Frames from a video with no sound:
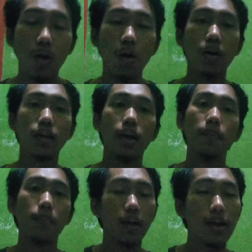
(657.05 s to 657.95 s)
Okay,
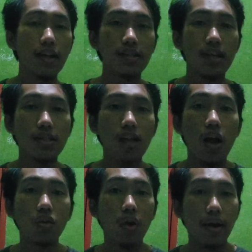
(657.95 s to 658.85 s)
next is
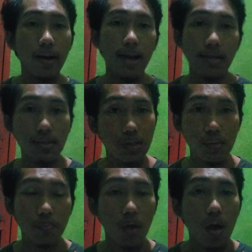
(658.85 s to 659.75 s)

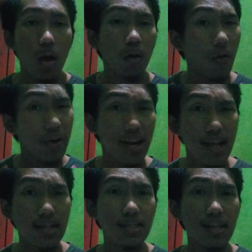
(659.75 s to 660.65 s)
coherence.
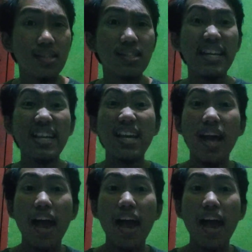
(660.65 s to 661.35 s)
Coherence is the